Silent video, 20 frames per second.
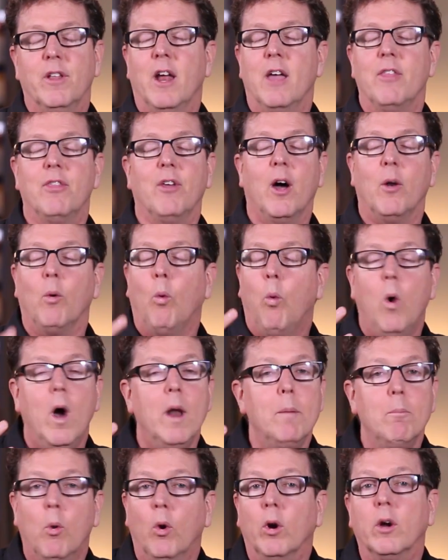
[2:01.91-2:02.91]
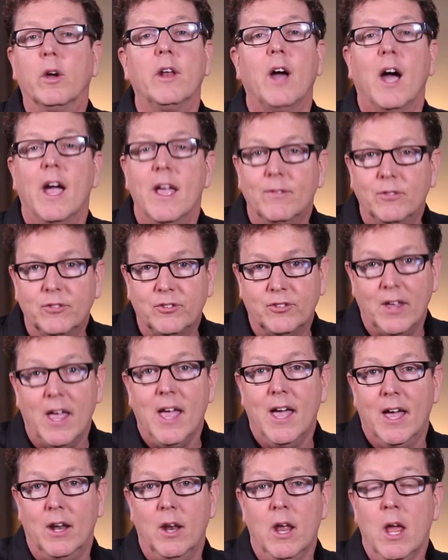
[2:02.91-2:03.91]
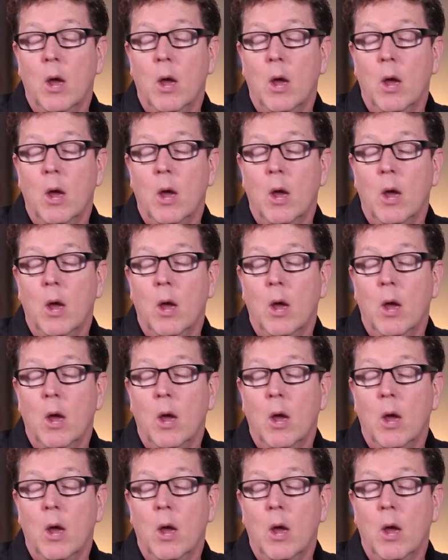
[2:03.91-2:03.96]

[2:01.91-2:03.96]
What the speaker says: And I thought, what more could I have said